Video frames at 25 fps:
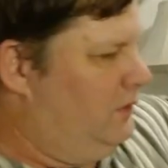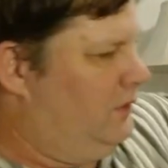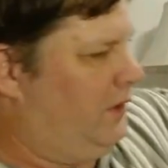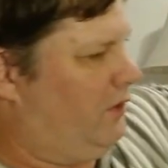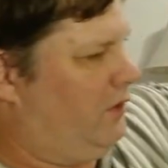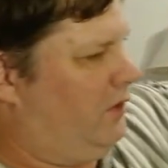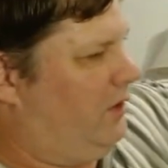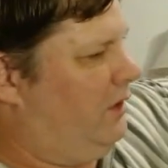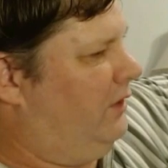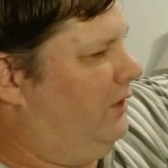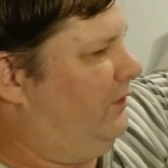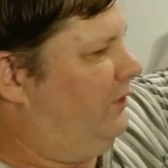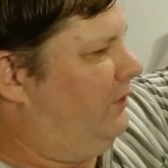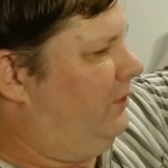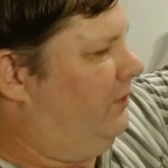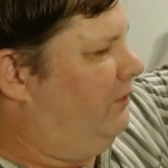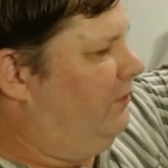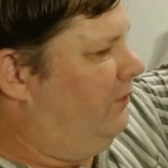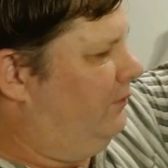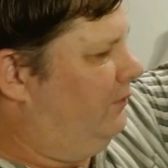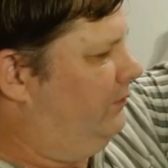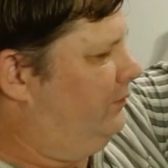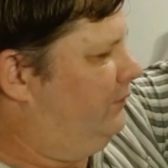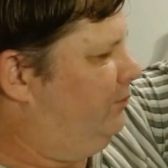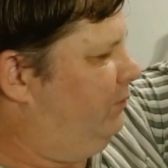There
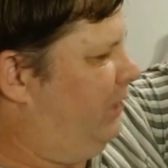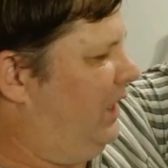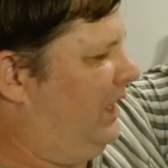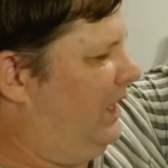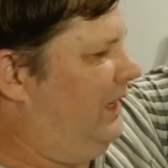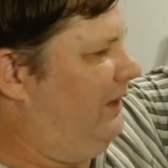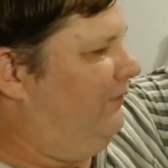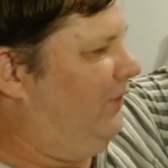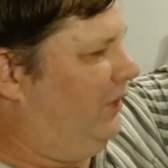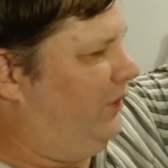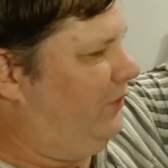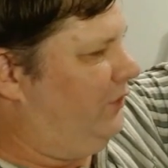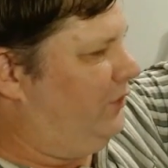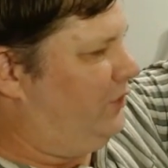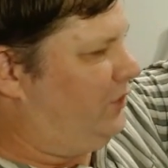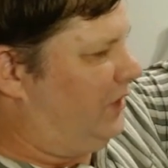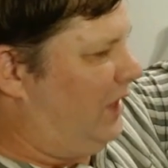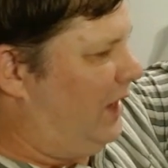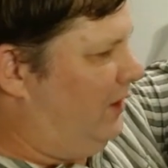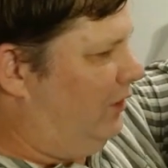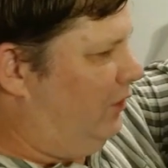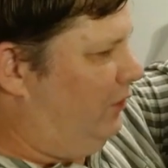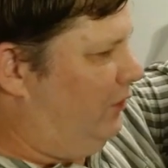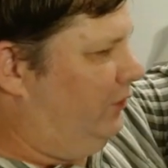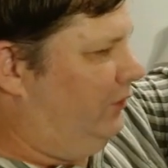are plenty of other
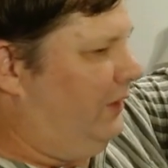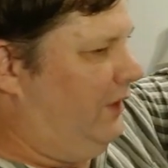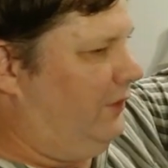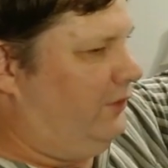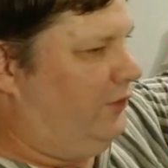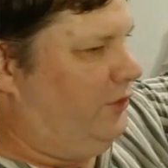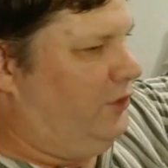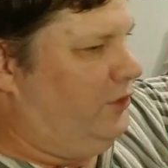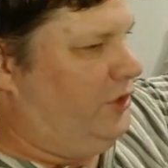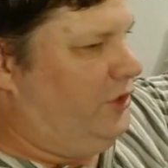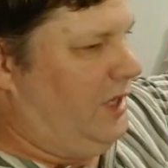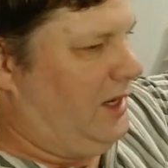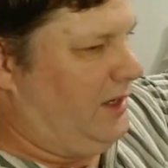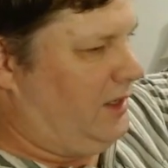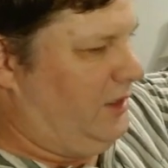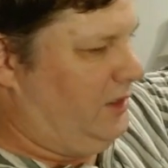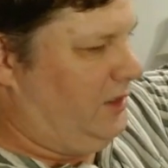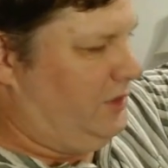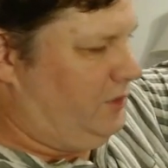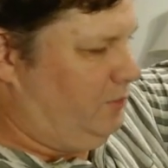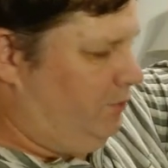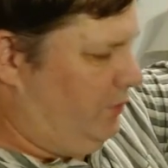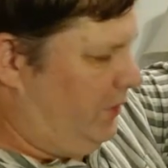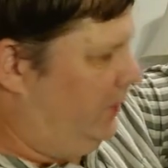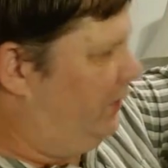style leather
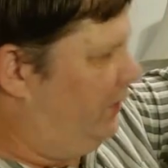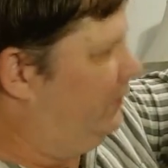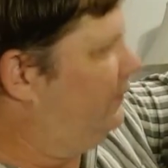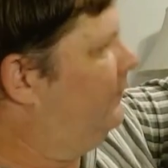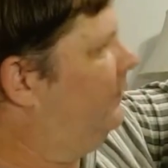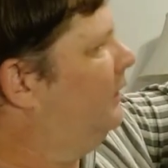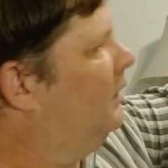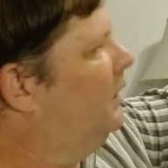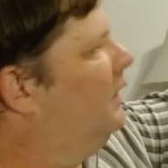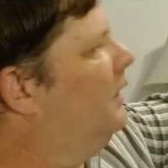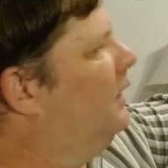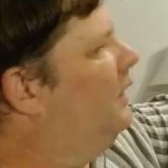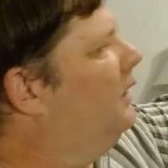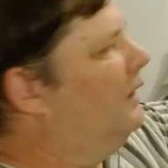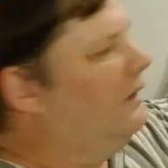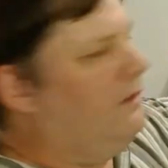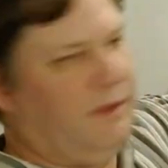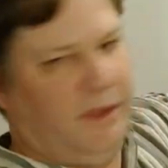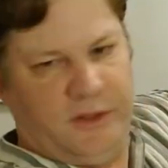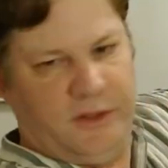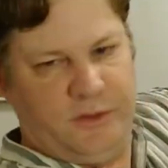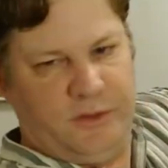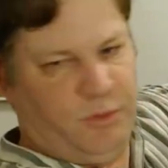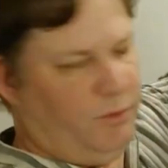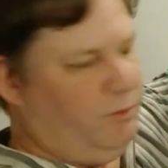jackets, but
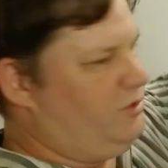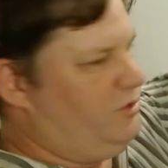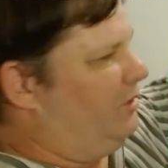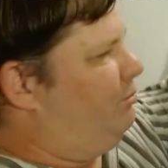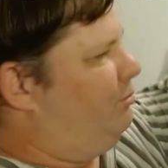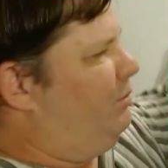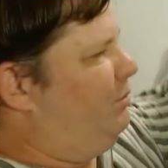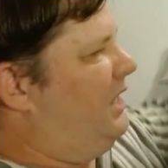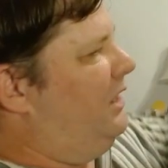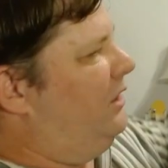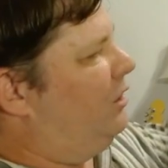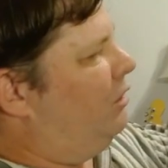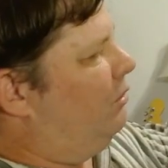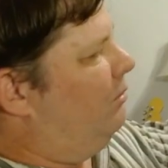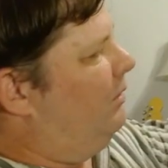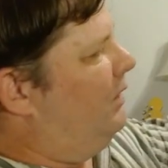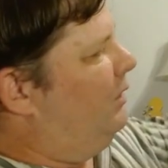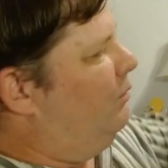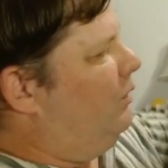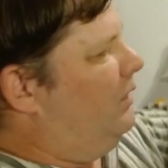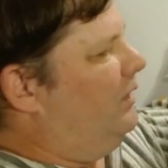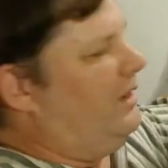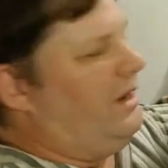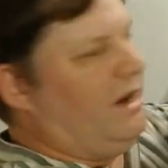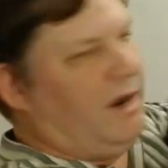this one was a
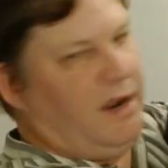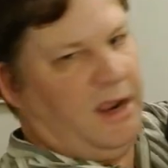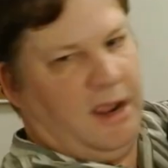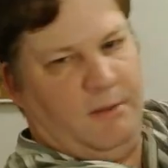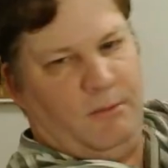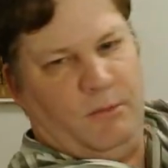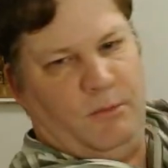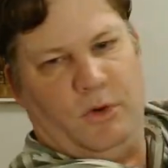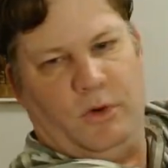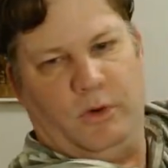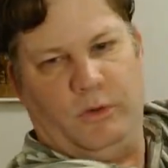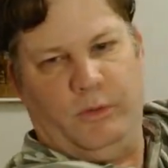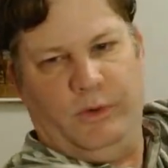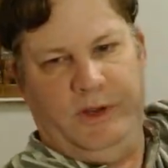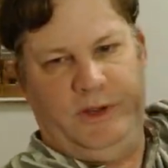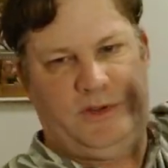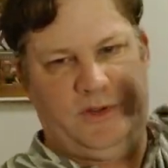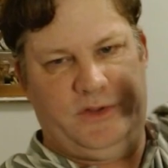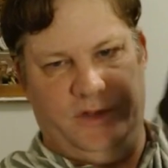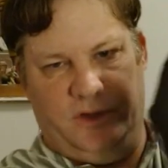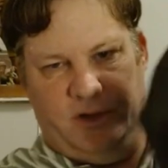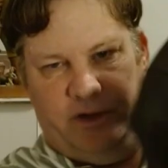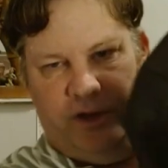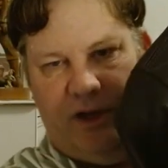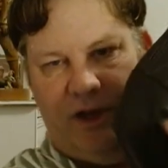Peterman one that I got more
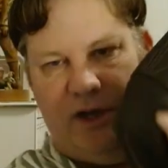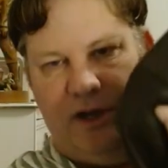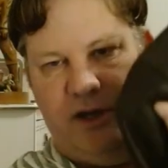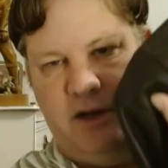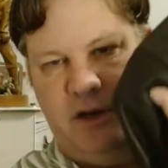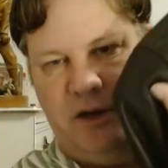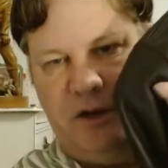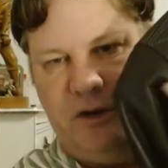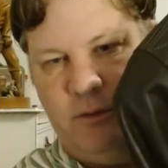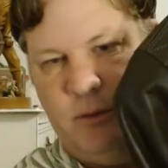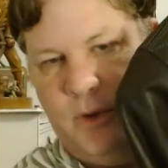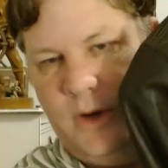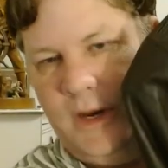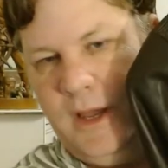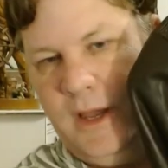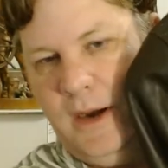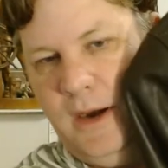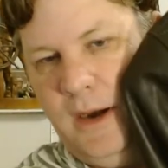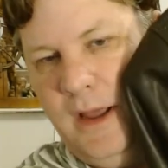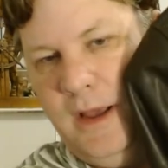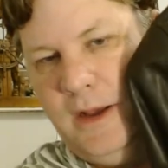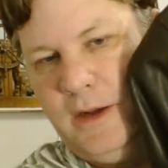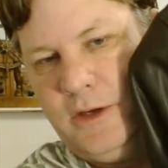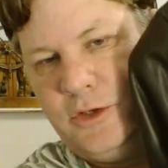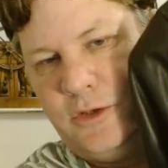recently. Here we got
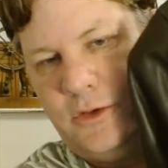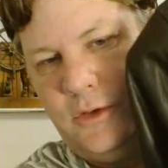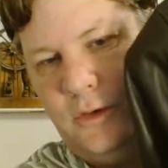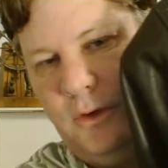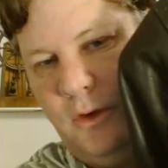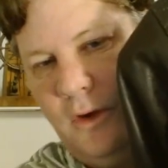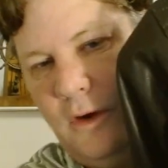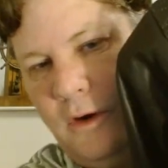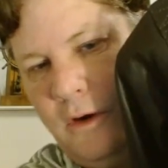an extra.